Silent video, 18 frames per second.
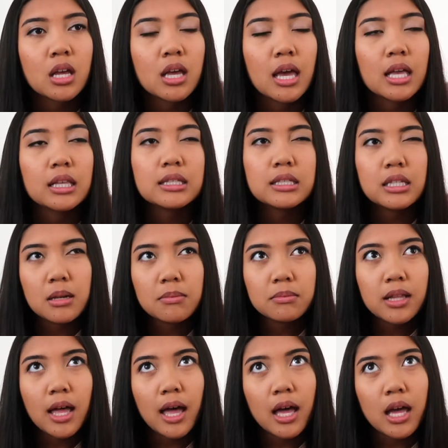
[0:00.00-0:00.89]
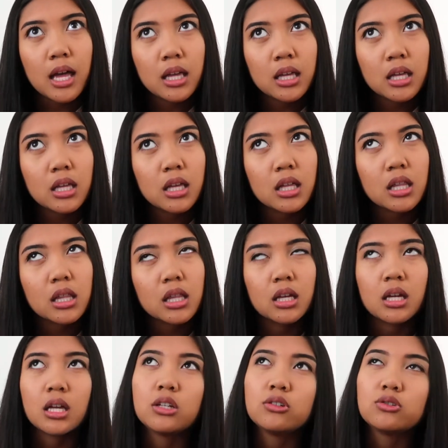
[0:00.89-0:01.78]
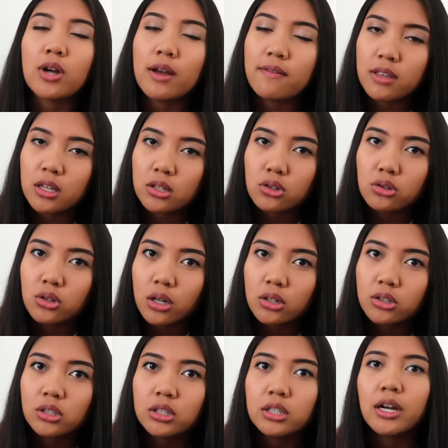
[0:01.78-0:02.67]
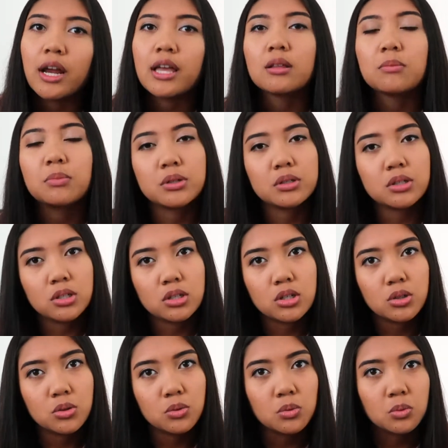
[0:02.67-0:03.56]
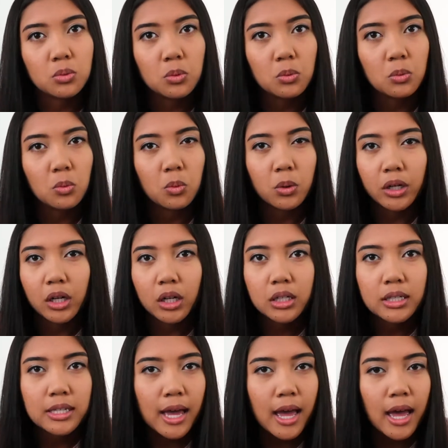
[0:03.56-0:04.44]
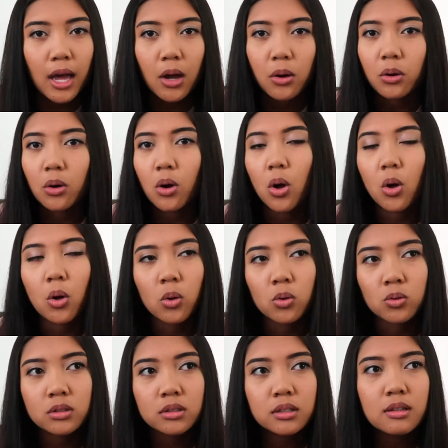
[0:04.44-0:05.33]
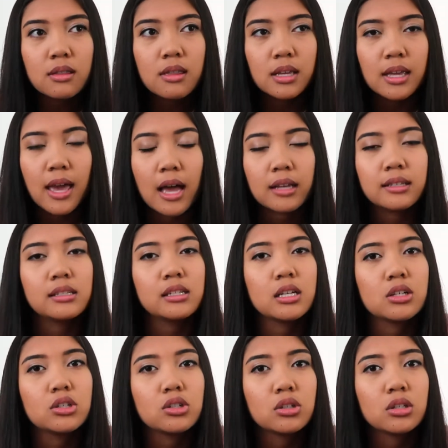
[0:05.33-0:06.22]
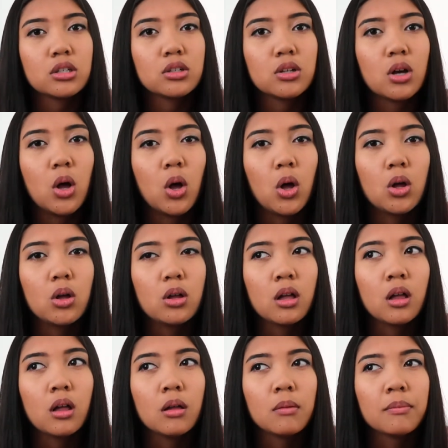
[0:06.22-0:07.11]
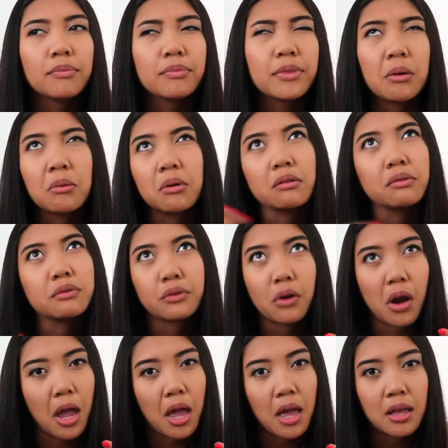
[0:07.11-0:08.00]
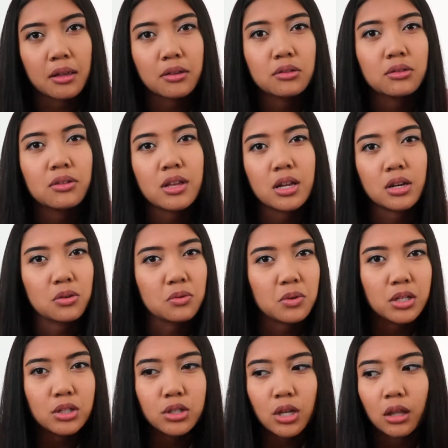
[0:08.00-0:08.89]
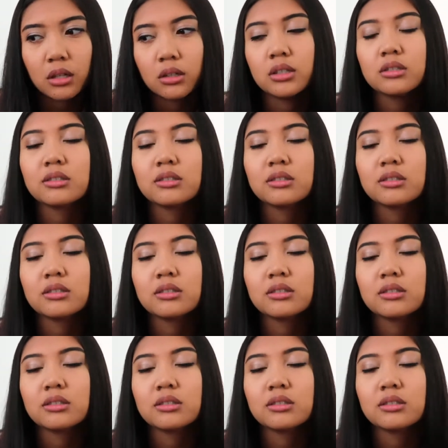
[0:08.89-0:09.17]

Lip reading: It seemed like the driving instructor and the person who worked at or owned the gas station, they were friends or they knew each other